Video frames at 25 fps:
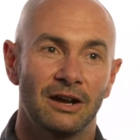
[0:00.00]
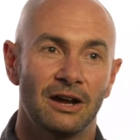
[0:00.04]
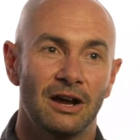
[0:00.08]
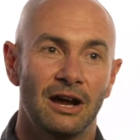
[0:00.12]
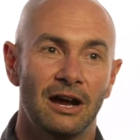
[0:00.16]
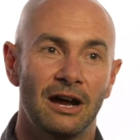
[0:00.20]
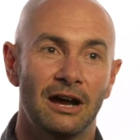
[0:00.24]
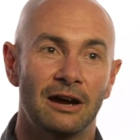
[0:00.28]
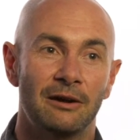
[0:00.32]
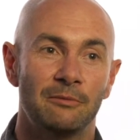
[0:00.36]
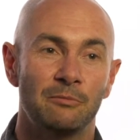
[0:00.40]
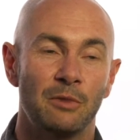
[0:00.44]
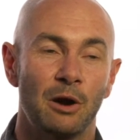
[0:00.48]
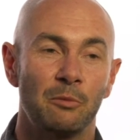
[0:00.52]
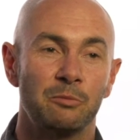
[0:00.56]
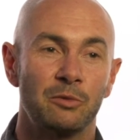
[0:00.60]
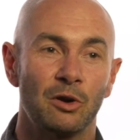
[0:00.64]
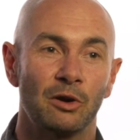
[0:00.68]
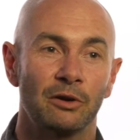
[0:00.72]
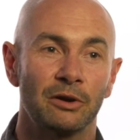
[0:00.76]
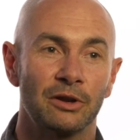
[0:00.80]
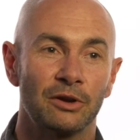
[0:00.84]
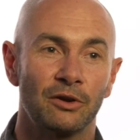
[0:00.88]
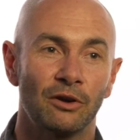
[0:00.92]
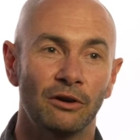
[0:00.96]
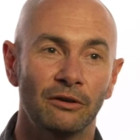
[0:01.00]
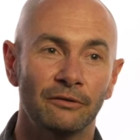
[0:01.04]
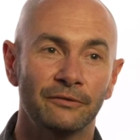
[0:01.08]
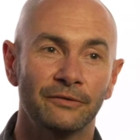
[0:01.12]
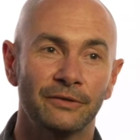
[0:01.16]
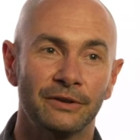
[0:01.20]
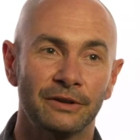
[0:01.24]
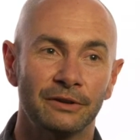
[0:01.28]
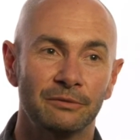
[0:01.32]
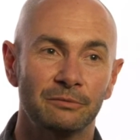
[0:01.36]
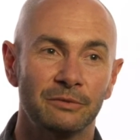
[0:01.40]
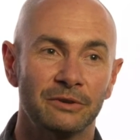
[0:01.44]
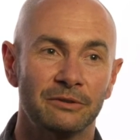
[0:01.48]
I'm growing
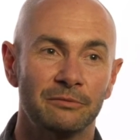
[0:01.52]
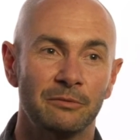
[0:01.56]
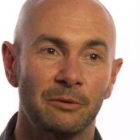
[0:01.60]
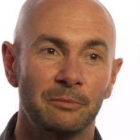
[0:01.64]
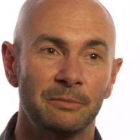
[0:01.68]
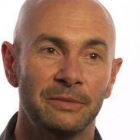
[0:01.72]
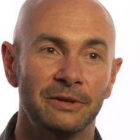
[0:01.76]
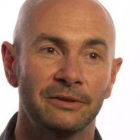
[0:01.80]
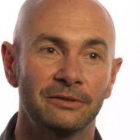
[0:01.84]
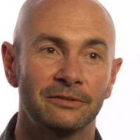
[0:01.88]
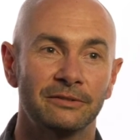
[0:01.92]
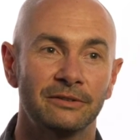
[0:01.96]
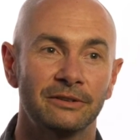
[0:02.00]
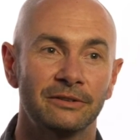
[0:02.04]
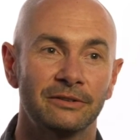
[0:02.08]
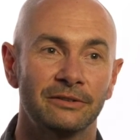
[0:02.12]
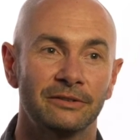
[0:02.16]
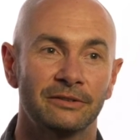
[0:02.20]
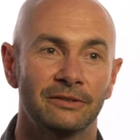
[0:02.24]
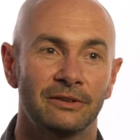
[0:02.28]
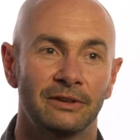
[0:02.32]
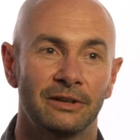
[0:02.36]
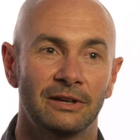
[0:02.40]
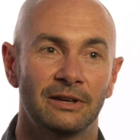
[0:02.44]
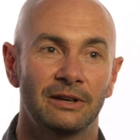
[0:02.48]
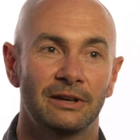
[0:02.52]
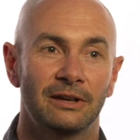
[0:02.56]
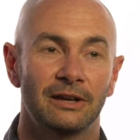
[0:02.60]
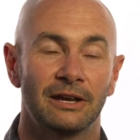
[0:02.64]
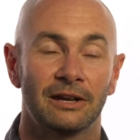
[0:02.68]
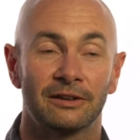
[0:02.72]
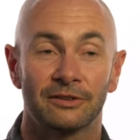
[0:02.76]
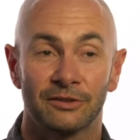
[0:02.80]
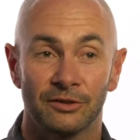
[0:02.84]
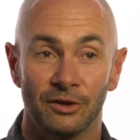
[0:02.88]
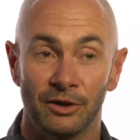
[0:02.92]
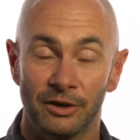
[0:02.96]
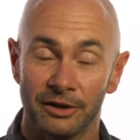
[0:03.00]
confident with my business,
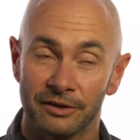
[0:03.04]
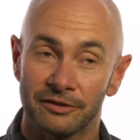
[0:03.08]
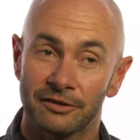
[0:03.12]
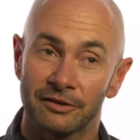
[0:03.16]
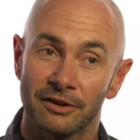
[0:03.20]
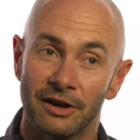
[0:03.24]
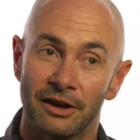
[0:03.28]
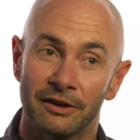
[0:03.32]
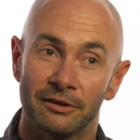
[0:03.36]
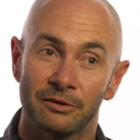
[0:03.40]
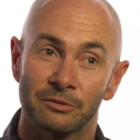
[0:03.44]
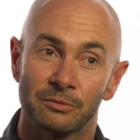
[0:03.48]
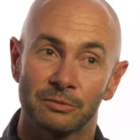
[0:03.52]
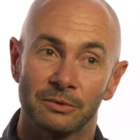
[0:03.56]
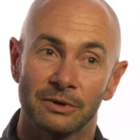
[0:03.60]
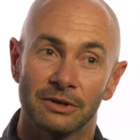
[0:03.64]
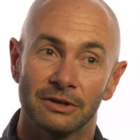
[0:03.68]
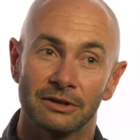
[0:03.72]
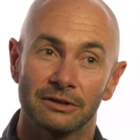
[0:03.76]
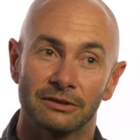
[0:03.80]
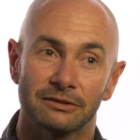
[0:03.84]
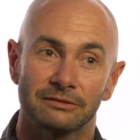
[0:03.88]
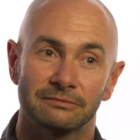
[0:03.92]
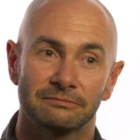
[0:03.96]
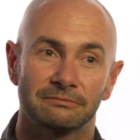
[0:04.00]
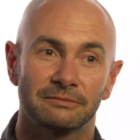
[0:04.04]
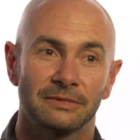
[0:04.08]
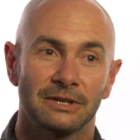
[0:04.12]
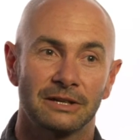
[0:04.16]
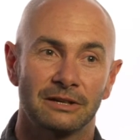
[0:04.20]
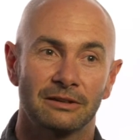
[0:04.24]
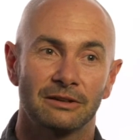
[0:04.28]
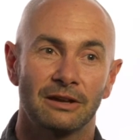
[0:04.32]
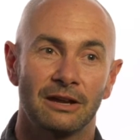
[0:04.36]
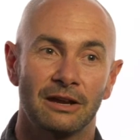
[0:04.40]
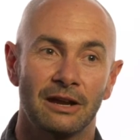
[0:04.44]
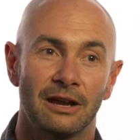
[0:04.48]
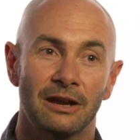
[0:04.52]
excited to go to work
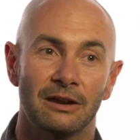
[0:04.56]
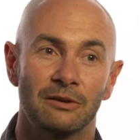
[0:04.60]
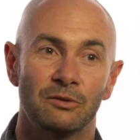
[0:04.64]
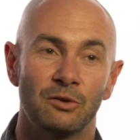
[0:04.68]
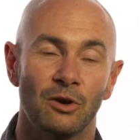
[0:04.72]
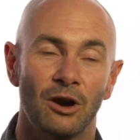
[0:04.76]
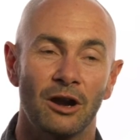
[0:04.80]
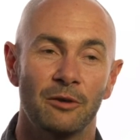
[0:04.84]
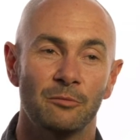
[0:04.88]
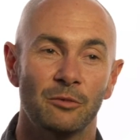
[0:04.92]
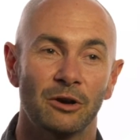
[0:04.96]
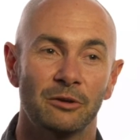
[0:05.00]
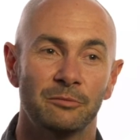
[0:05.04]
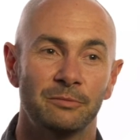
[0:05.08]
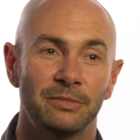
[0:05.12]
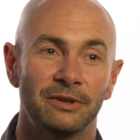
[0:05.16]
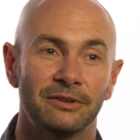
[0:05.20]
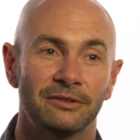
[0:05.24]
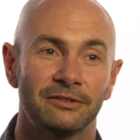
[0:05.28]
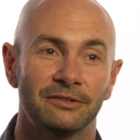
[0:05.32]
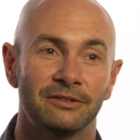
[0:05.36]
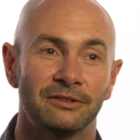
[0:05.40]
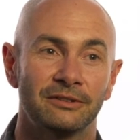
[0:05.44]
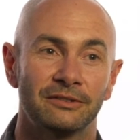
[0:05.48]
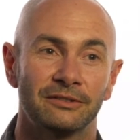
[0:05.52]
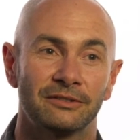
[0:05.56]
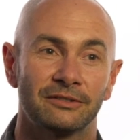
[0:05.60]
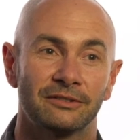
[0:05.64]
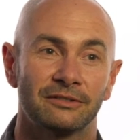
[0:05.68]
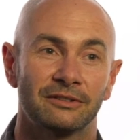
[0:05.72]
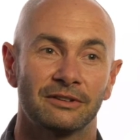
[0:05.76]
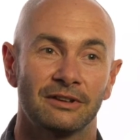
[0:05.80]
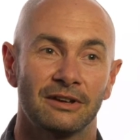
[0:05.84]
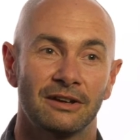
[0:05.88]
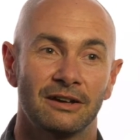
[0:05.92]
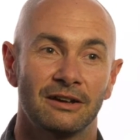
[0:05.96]
and grow my business